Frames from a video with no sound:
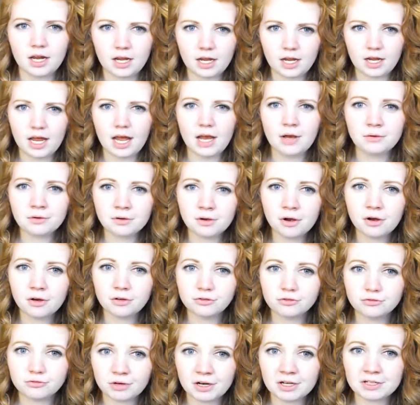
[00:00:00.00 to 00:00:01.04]
alcohol
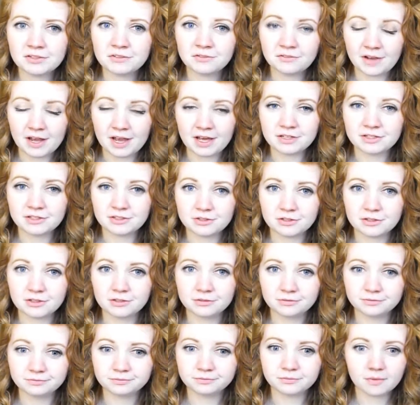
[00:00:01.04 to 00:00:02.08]
dries faster
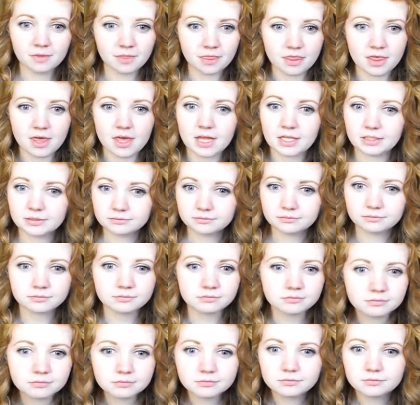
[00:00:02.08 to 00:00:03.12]
than
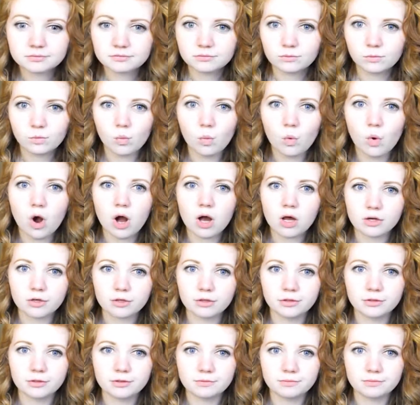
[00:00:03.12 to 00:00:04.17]

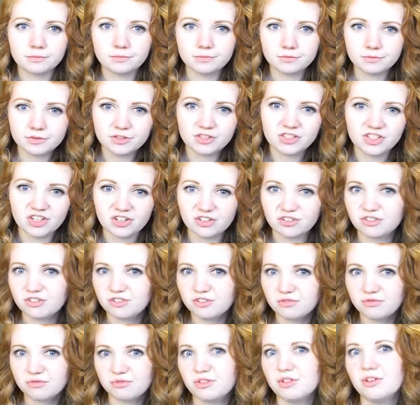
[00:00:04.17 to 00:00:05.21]
water and
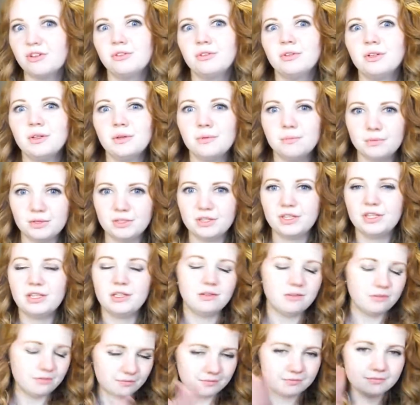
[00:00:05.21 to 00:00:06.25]
such, so, but
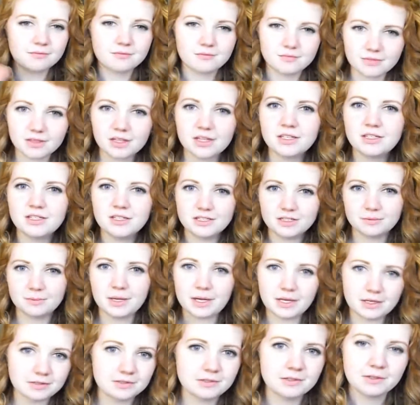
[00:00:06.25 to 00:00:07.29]
it
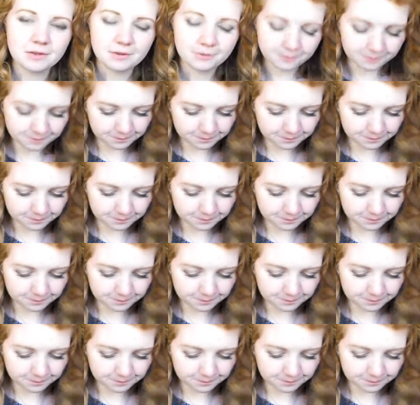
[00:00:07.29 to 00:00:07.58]
dissipates, so.